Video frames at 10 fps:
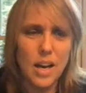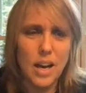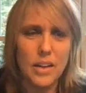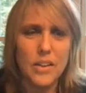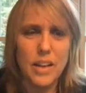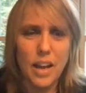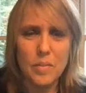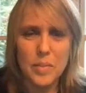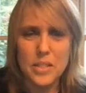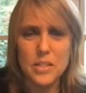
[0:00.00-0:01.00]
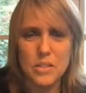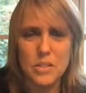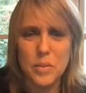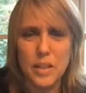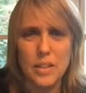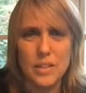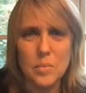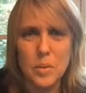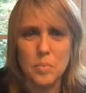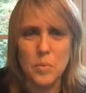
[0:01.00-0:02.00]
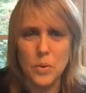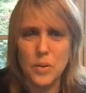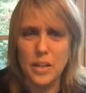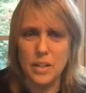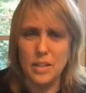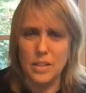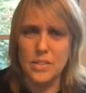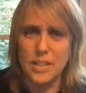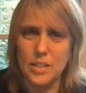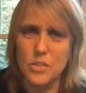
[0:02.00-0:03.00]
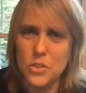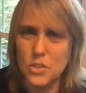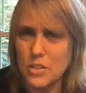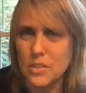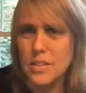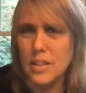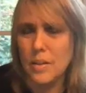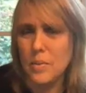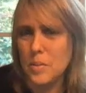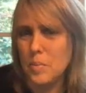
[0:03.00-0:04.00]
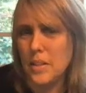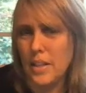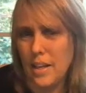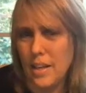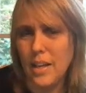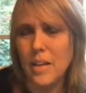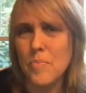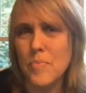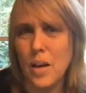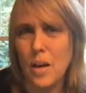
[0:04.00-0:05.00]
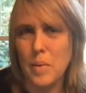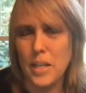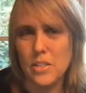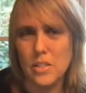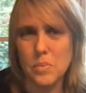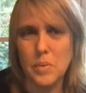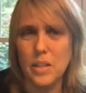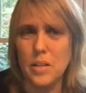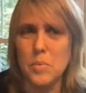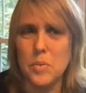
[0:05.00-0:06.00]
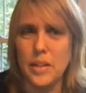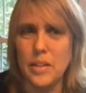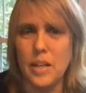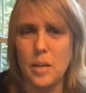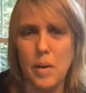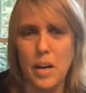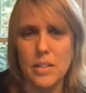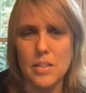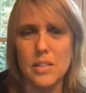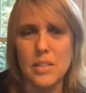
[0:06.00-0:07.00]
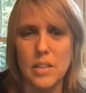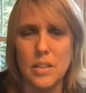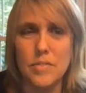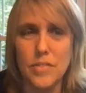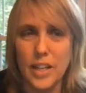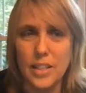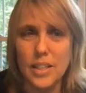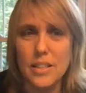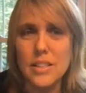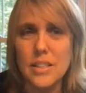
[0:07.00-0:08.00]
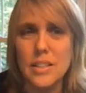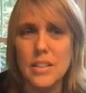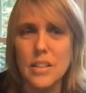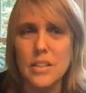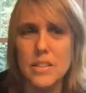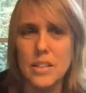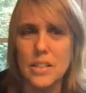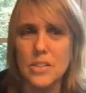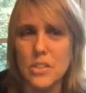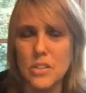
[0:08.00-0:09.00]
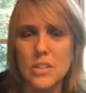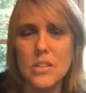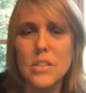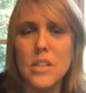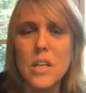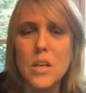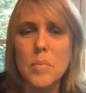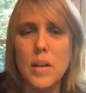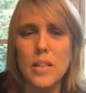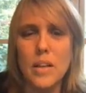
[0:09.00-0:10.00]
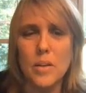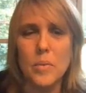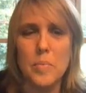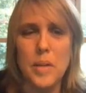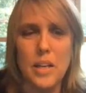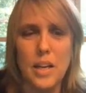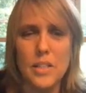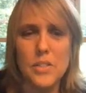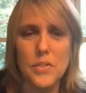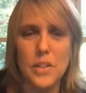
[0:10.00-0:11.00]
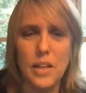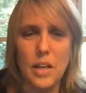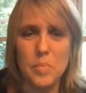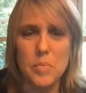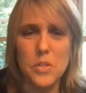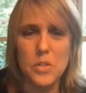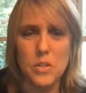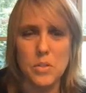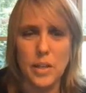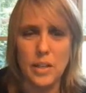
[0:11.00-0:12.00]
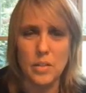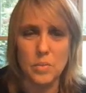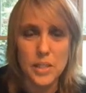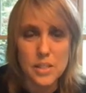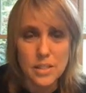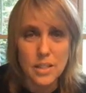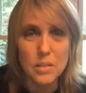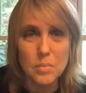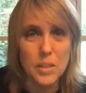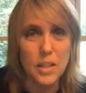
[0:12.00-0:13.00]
I could have my students write a little bit more in their science journals than I was planning. I just wanted them to write their hypothesis and their findings in their science journals, but I thought it would be nice for them to write the reasoning